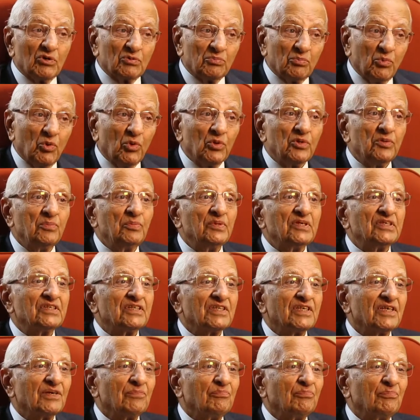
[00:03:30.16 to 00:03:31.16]
because
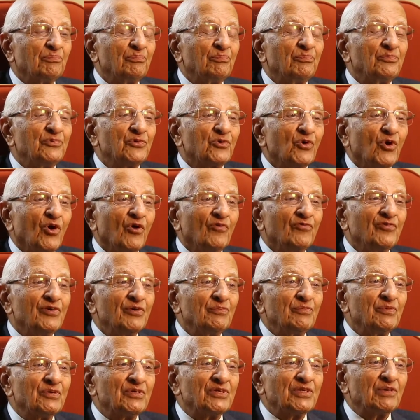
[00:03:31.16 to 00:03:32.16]
both Mr.
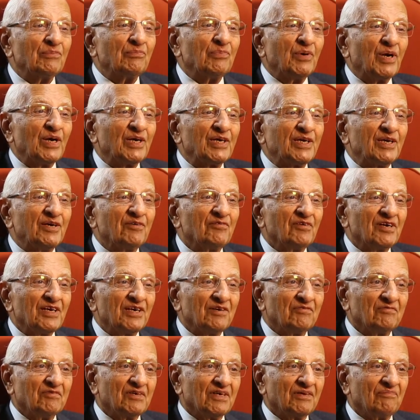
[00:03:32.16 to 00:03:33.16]
Shroff and Mr.
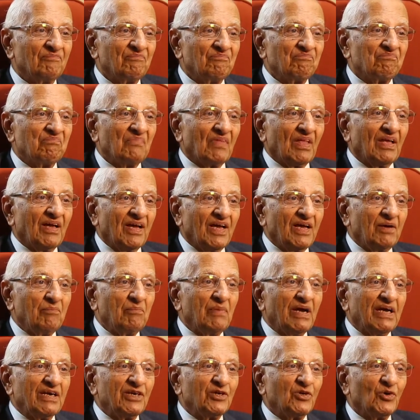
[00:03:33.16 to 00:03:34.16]
Palkhiwala were
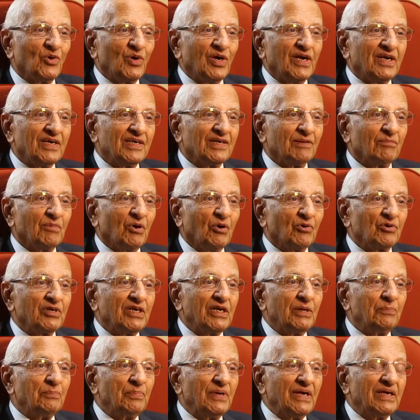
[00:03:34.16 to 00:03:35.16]
immaculate
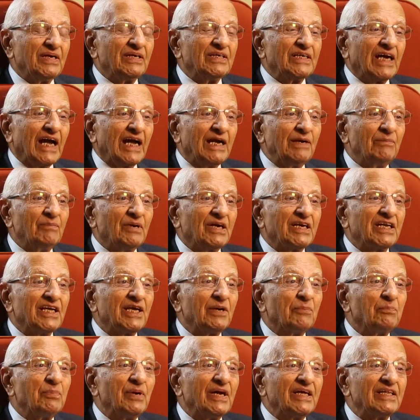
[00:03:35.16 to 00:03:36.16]
about keeping
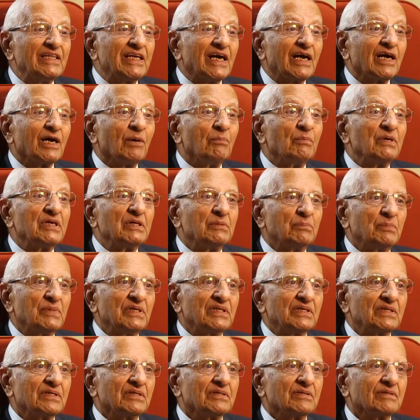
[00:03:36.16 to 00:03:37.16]
time and keeping their
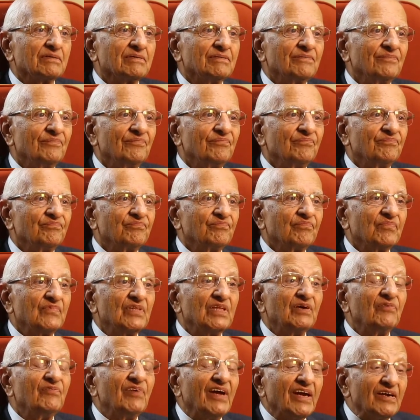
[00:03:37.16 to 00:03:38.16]
commitments.
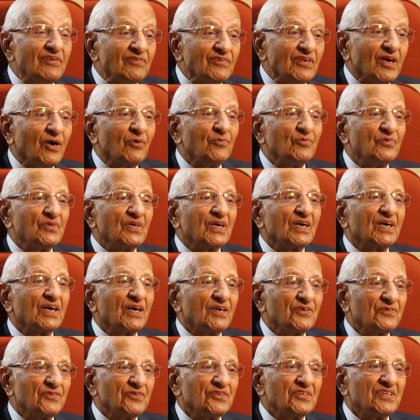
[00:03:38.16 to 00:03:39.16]
They went
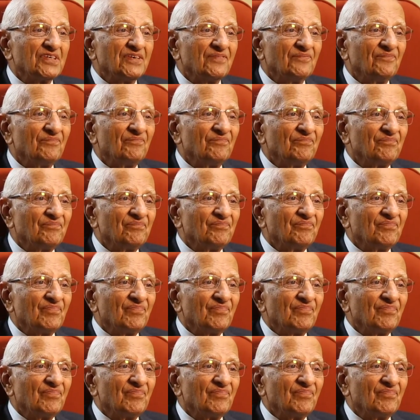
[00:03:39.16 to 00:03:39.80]
round the country,